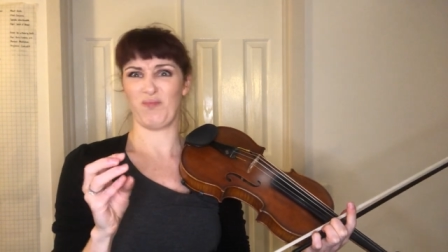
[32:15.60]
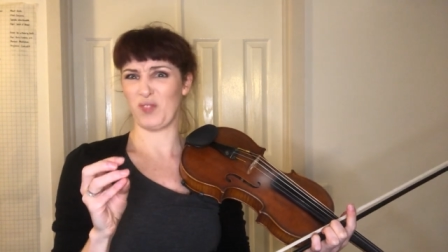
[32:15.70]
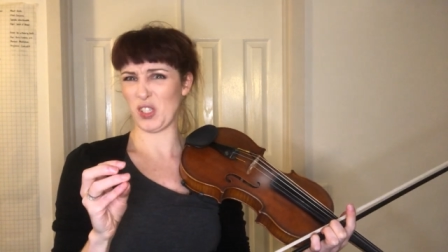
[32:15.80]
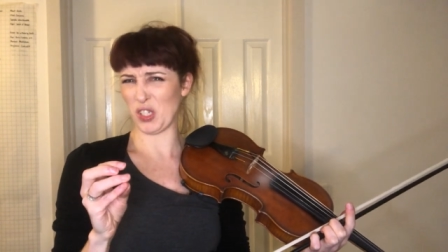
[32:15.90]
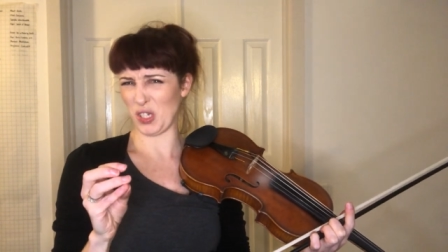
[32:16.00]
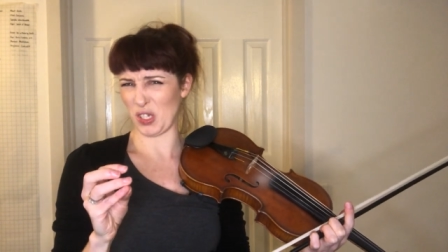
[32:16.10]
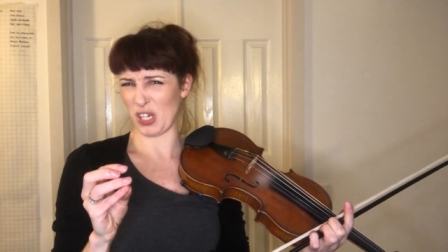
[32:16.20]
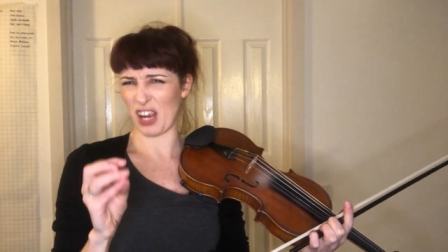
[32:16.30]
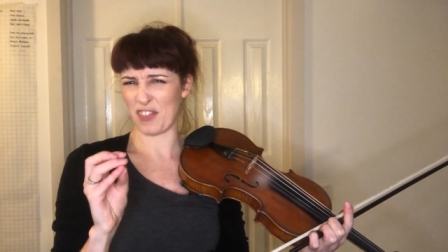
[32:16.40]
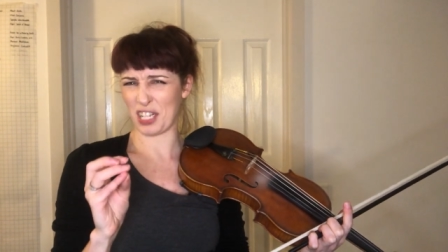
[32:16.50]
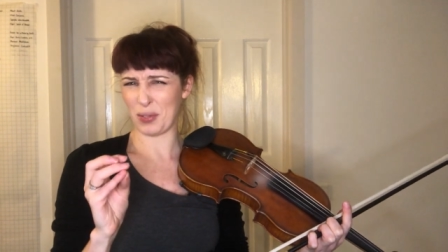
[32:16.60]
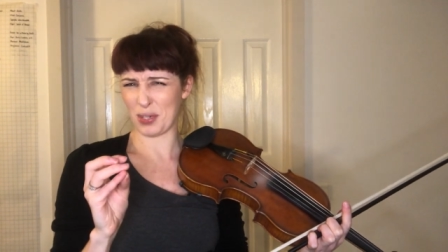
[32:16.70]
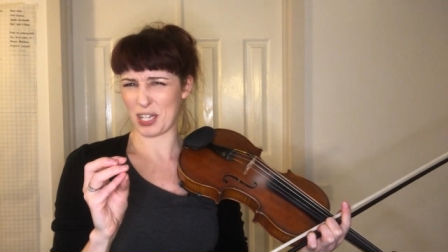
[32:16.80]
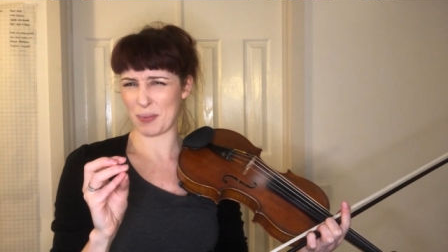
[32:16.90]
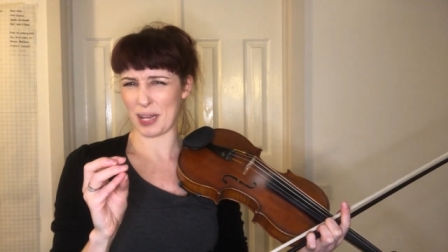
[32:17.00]
I really
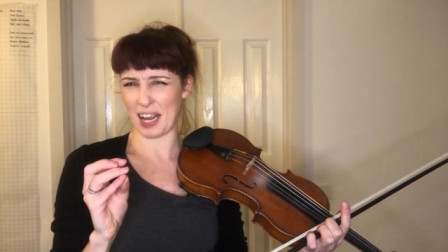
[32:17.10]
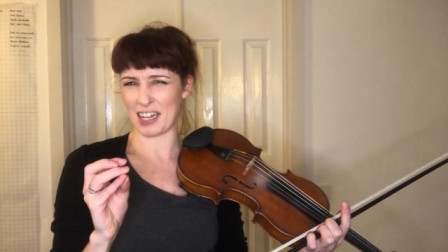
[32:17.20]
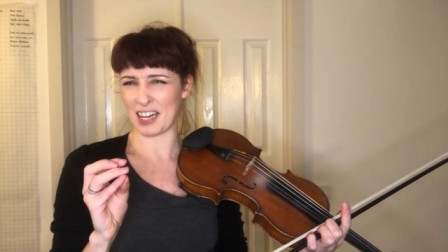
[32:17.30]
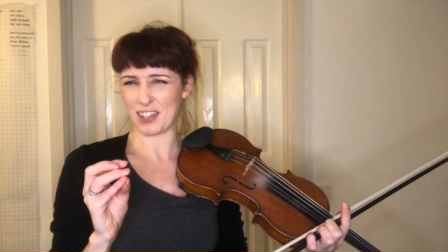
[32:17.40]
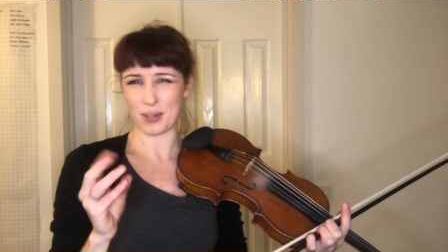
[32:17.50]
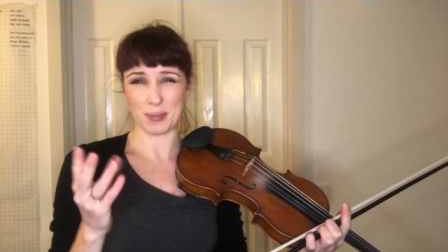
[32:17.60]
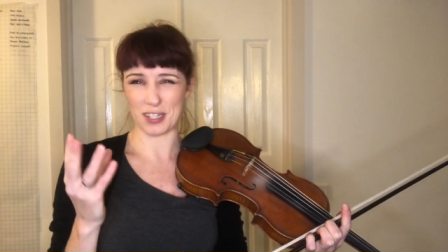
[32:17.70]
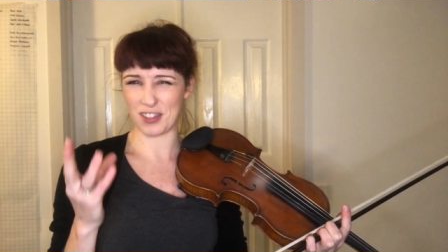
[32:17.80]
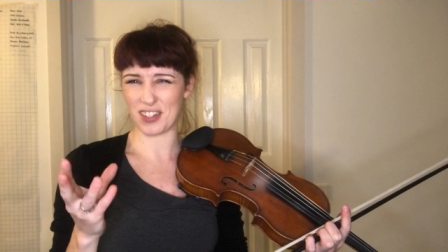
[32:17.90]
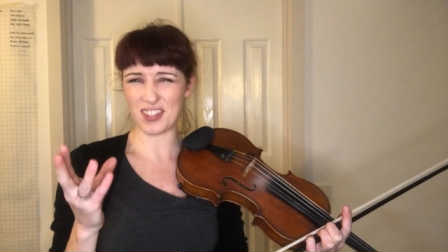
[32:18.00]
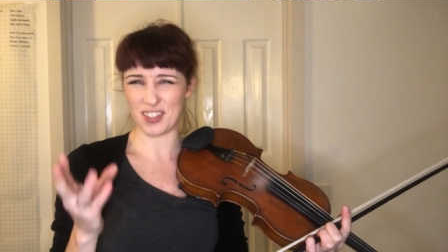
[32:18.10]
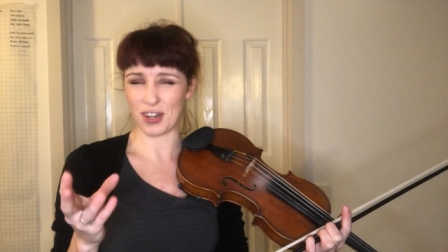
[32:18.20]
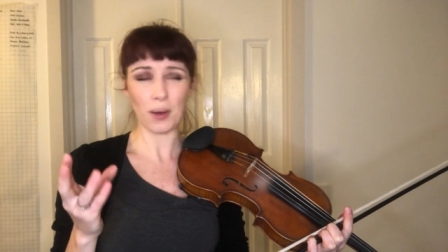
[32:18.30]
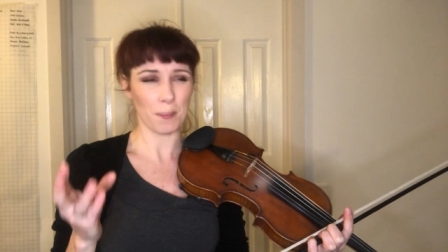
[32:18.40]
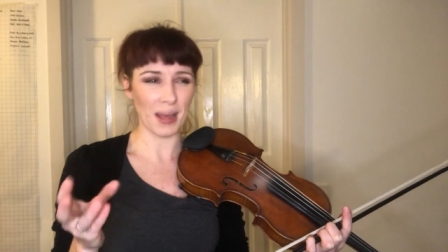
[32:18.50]
want to be A natural, but it's just
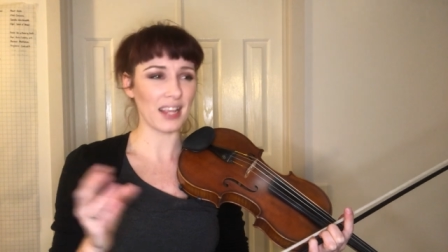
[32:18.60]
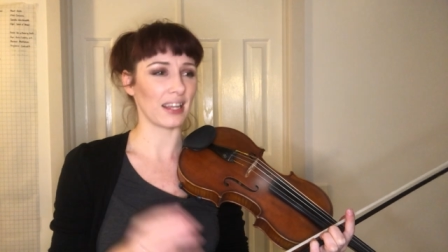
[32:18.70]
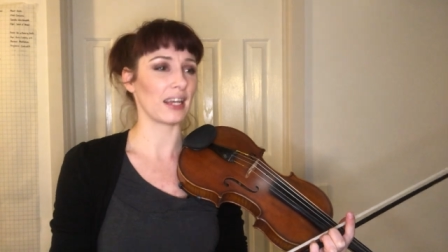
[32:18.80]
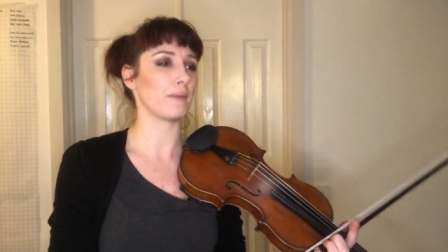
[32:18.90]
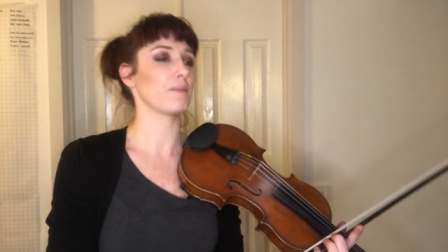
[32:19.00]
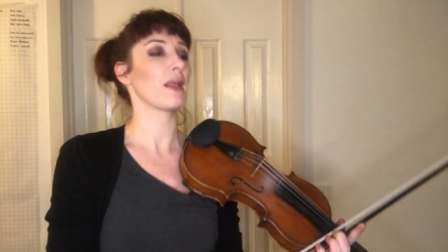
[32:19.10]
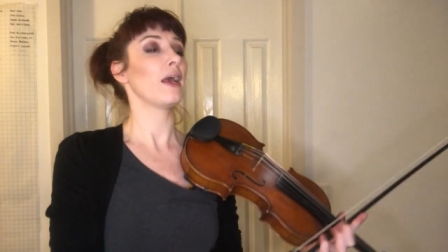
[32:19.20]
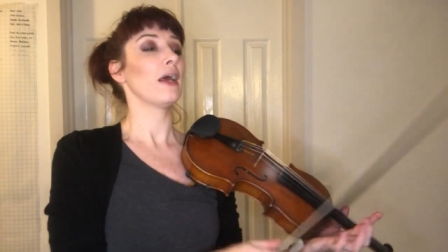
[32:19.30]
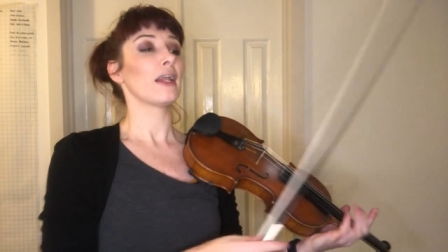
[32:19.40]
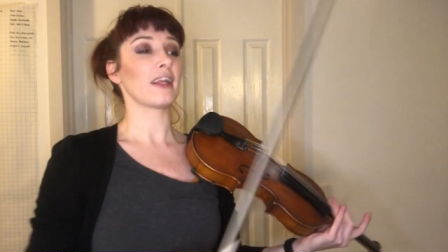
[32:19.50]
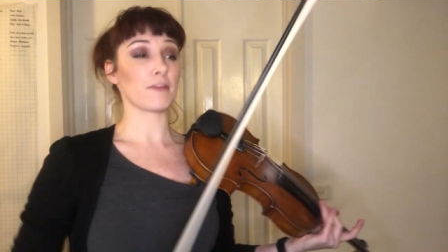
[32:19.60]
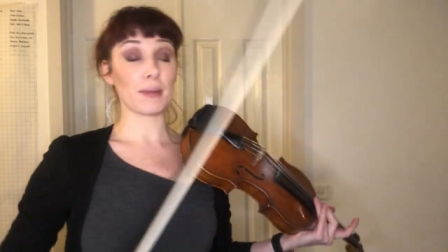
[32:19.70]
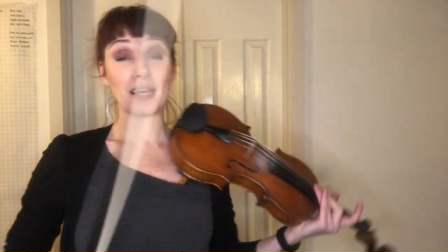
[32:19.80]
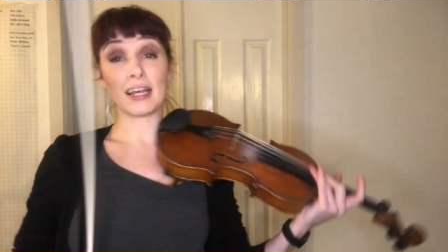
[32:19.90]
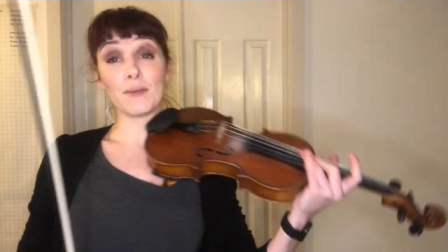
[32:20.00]
not making it. Let's
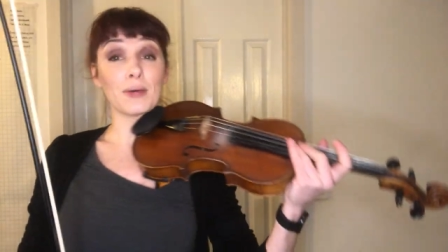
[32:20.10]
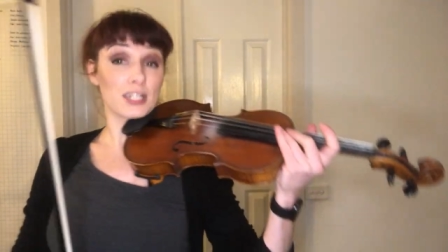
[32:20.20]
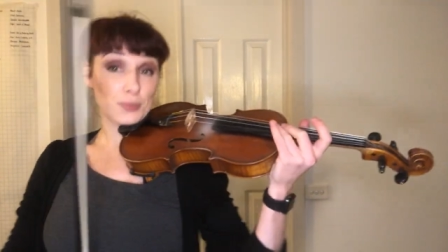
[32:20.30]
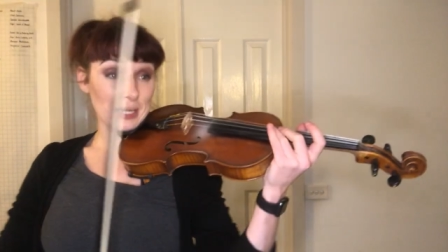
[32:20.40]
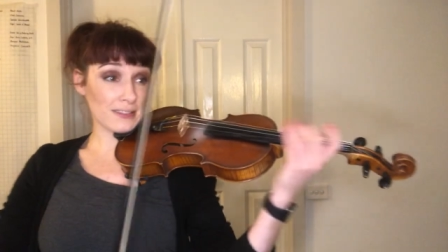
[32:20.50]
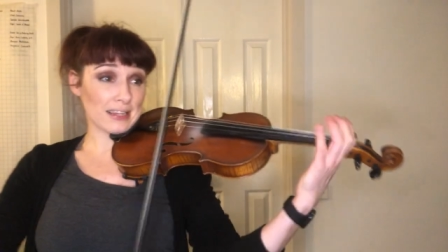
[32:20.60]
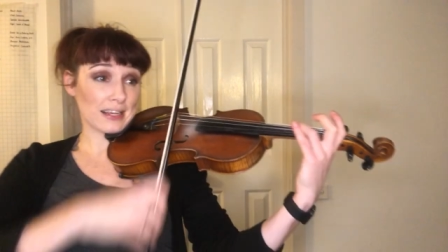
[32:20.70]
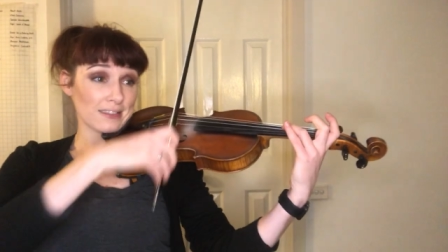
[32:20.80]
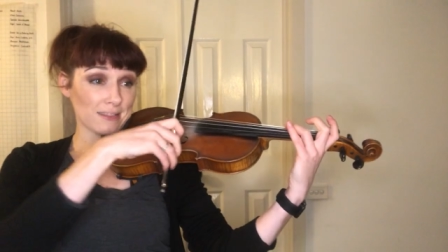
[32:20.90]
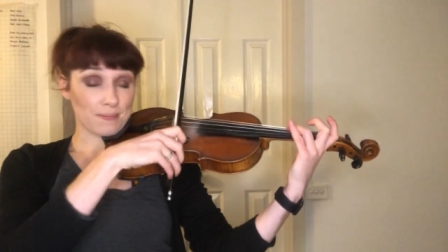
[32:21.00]
play again, 126.